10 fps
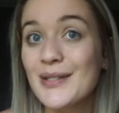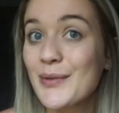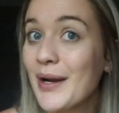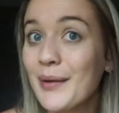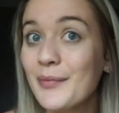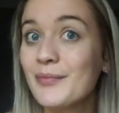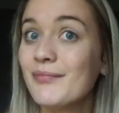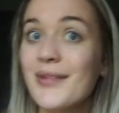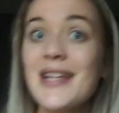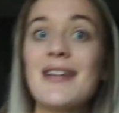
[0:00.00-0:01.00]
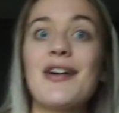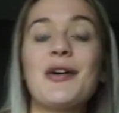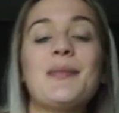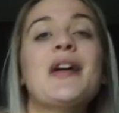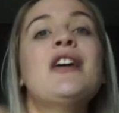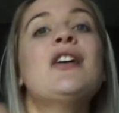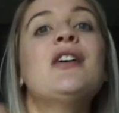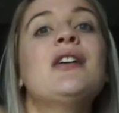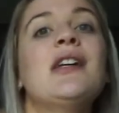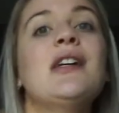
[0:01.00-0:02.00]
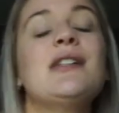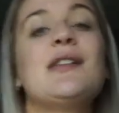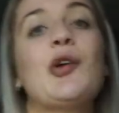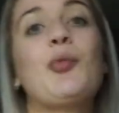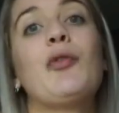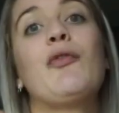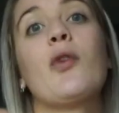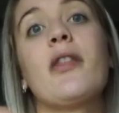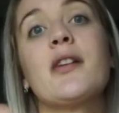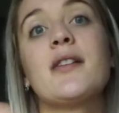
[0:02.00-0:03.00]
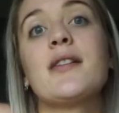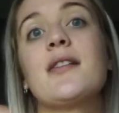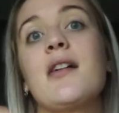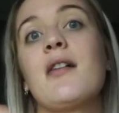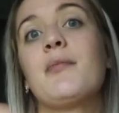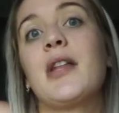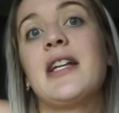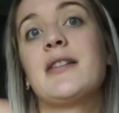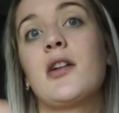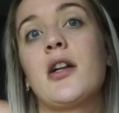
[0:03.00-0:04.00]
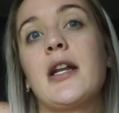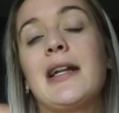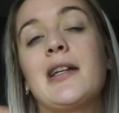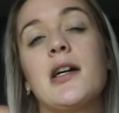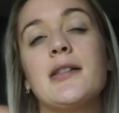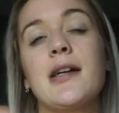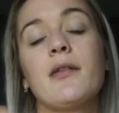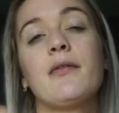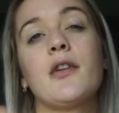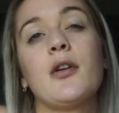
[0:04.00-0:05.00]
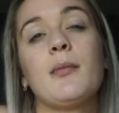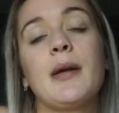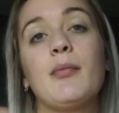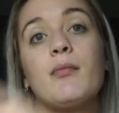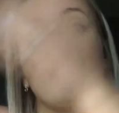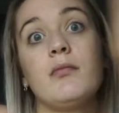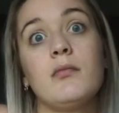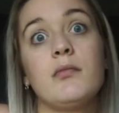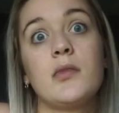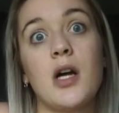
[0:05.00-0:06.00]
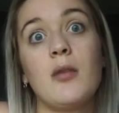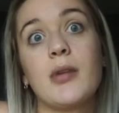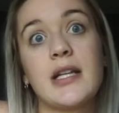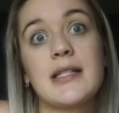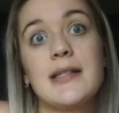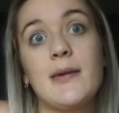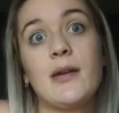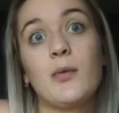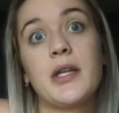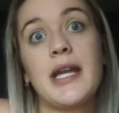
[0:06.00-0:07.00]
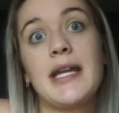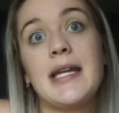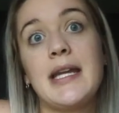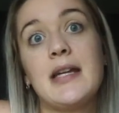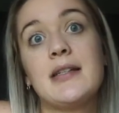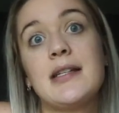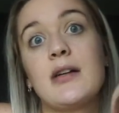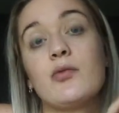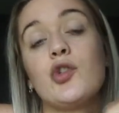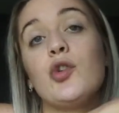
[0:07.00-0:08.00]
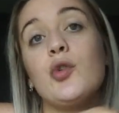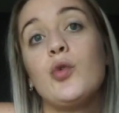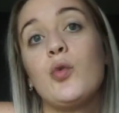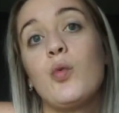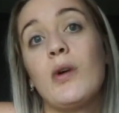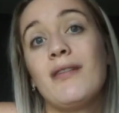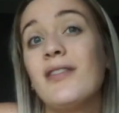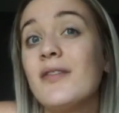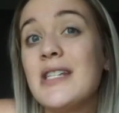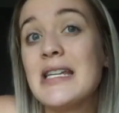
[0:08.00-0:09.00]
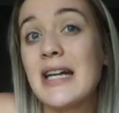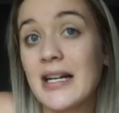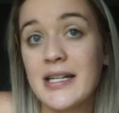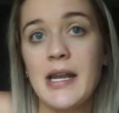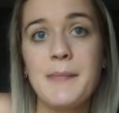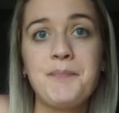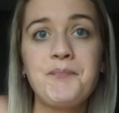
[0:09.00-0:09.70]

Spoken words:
is where I've been. So before this plan started, I had gotten down from my top pregnancy weight of 180 down to 159.